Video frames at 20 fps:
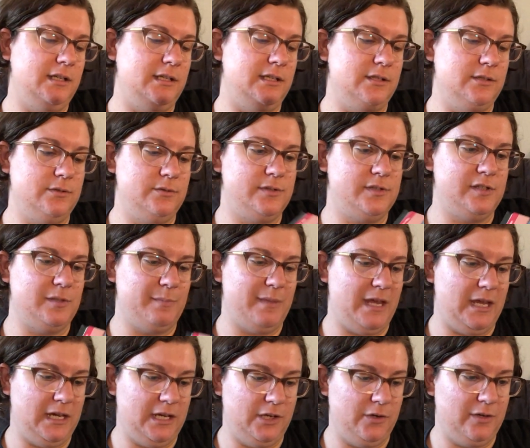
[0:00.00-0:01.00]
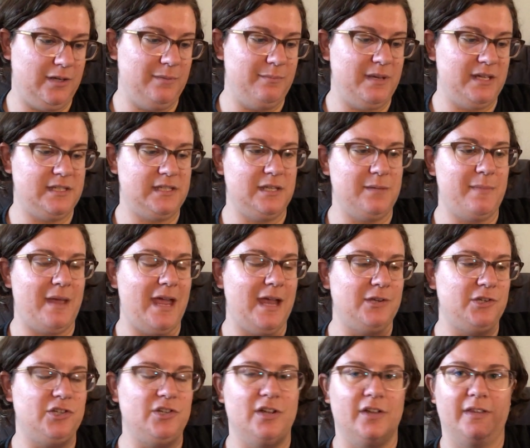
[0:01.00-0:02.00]
use to make, and you can mix and
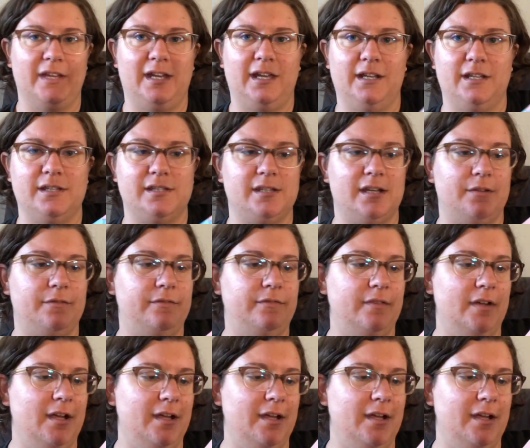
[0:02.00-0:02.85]
match and all that kind of stuff.